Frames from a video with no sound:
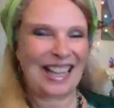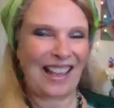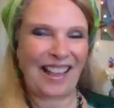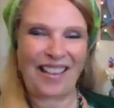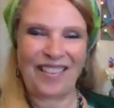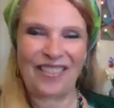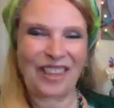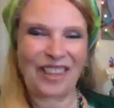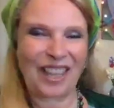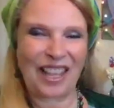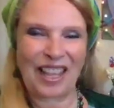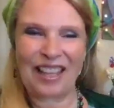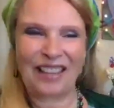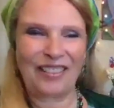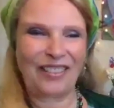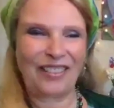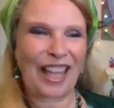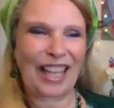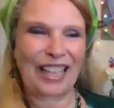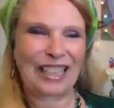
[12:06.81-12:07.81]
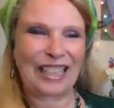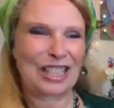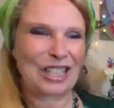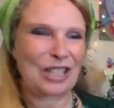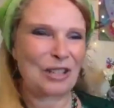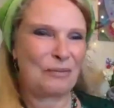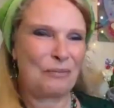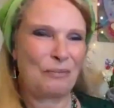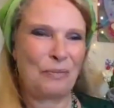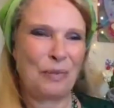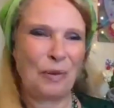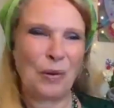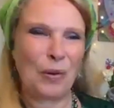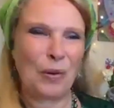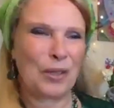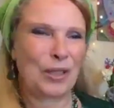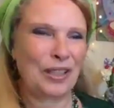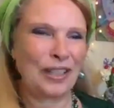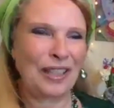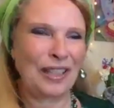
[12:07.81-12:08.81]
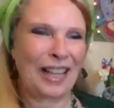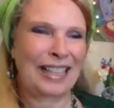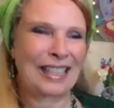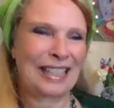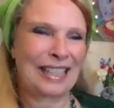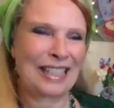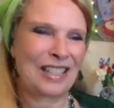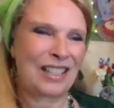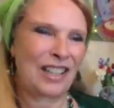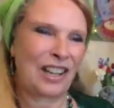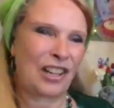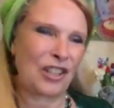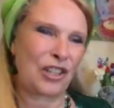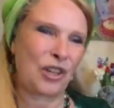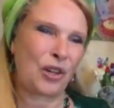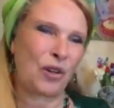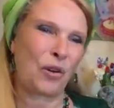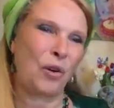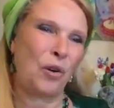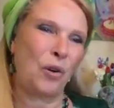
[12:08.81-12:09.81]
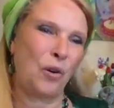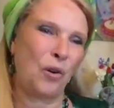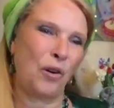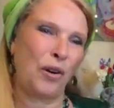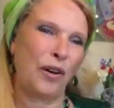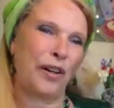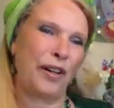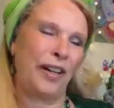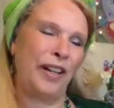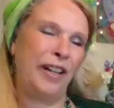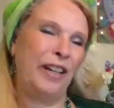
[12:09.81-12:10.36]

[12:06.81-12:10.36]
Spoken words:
And that is important. That is such a core